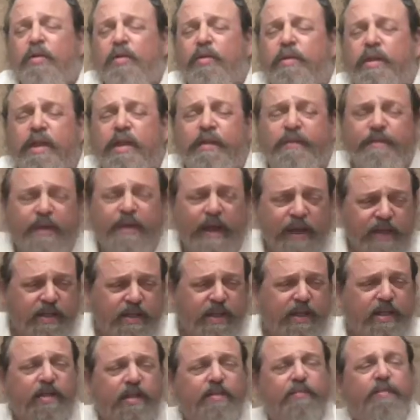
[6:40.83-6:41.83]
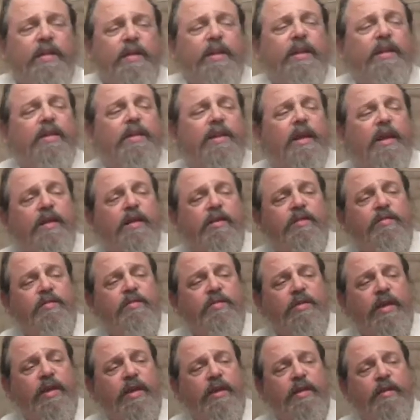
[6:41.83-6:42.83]
Or they affected it, meaning
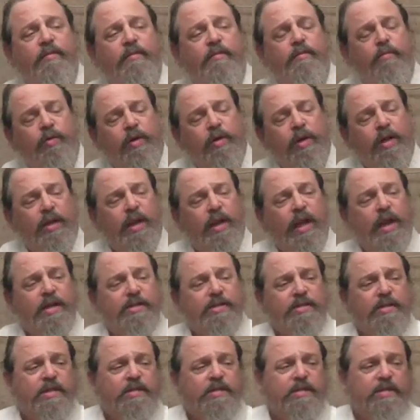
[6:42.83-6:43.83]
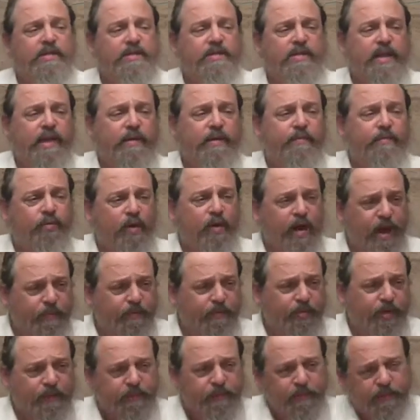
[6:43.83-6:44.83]
they realized it's the same
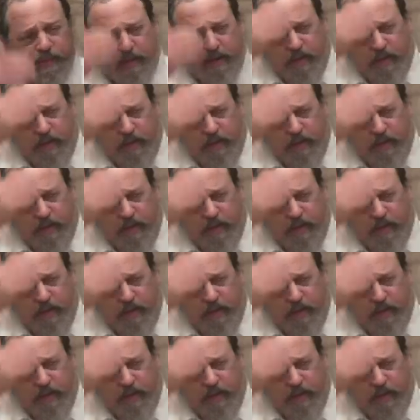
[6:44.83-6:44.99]
problem.